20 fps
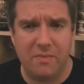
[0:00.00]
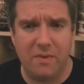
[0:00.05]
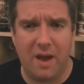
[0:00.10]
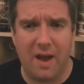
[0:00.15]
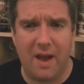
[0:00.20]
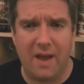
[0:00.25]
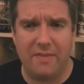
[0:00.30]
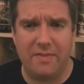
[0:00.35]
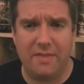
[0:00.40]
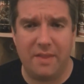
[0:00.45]
when
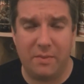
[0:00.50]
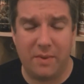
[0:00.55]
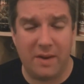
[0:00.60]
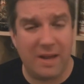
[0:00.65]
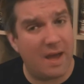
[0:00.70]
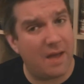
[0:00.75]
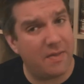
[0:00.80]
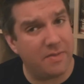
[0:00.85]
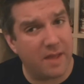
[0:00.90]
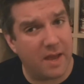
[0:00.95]
I had
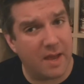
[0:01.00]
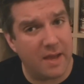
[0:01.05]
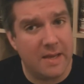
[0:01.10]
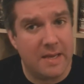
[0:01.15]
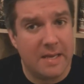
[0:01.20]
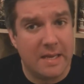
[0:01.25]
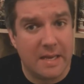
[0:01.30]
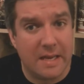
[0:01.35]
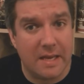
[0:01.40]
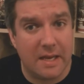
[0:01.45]
that
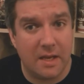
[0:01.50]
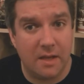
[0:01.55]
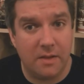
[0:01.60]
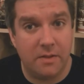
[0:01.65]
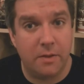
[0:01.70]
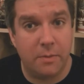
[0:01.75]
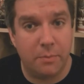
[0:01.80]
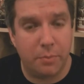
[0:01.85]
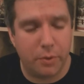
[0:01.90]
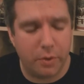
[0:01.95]

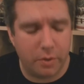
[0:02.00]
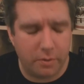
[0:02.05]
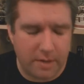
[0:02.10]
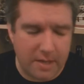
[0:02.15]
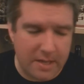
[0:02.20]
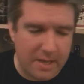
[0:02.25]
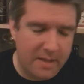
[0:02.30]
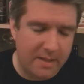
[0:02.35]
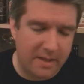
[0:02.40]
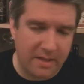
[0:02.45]
the brewery,